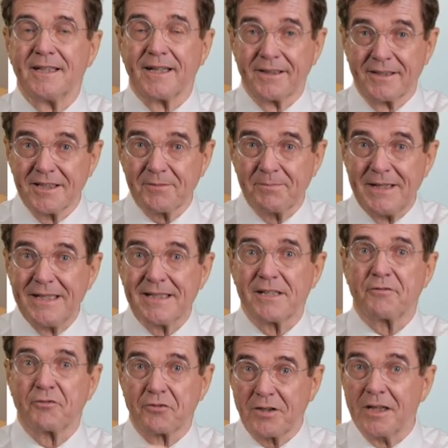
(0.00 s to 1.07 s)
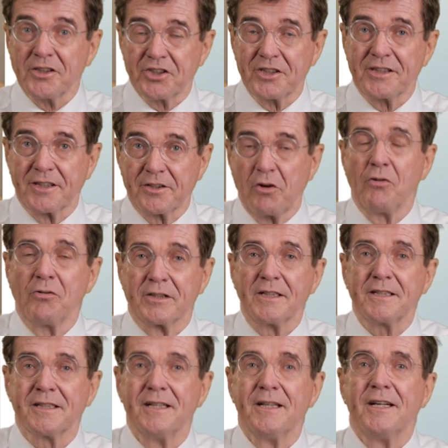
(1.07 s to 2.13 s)
And this means if you touch it and hold
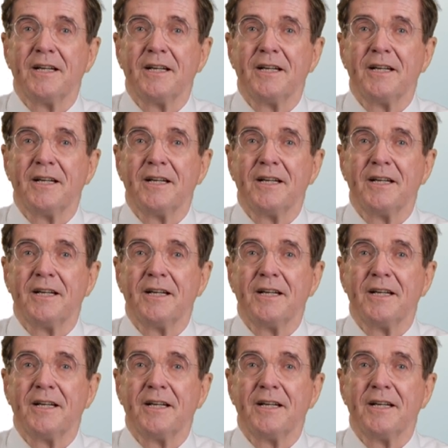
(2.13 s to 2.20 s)
it,